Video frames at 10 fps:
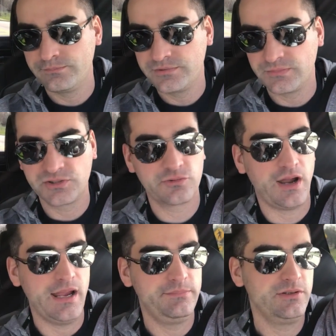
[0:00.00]

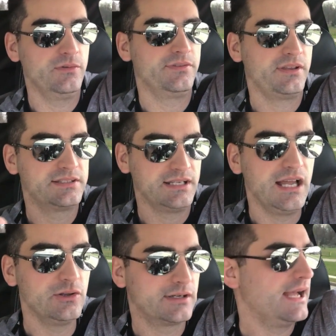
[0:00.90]
subscribe to and things that
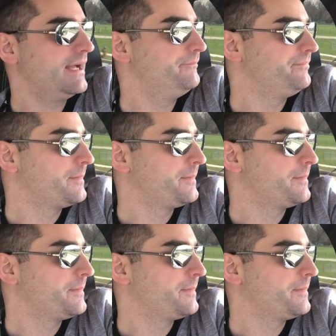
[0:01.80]
I look at,